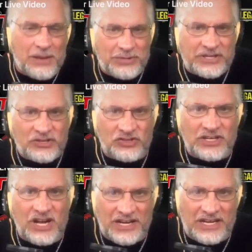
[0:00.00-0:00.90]

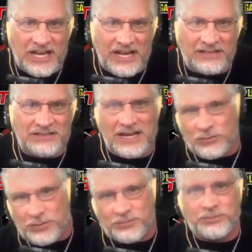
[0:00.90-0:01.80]
competition kind of guys
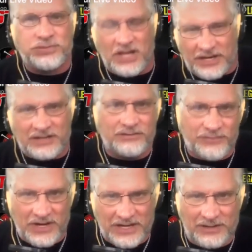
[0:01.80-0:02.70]
that were plugging
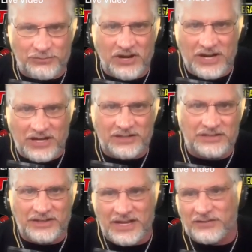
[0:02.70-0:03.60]
fucking
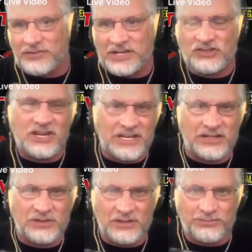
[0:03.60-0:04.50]
products, and then Rich
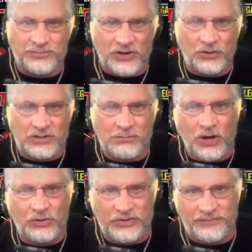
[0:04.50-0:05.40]
kind of broke the
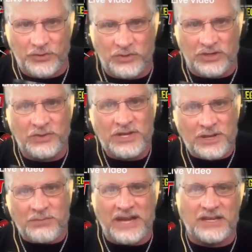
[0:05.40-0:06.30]
mold, if you will,
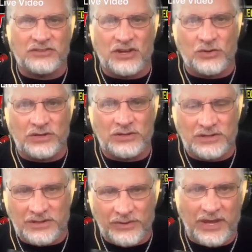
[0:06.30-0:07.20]
made his
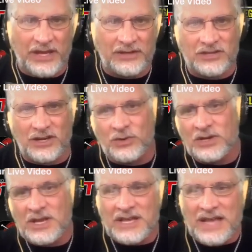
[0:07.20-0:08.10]
own thing.
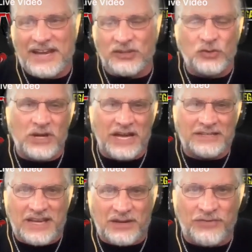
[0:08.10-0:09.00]
So how did you
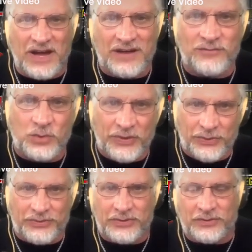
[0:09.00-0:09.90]
guys get involved
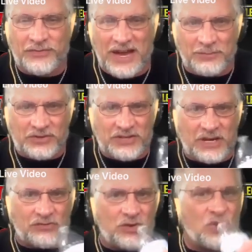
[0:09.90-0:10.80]
with the five
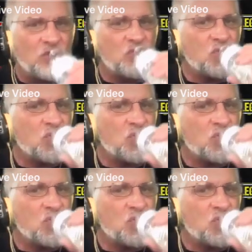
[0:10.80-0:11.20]
percent group?